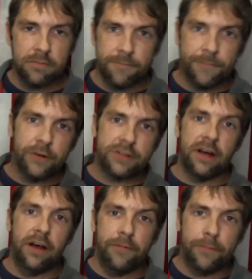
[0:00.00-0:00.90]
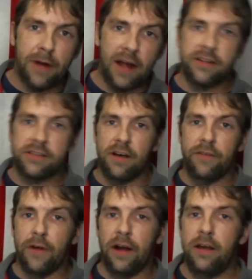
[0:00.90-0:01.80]
First off, practice on
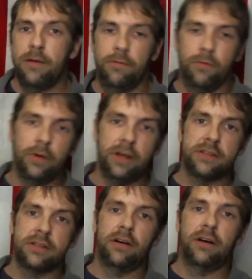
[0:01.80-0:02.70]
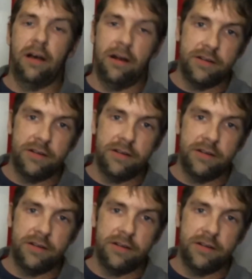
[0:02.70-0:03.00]
Friday. We saw higher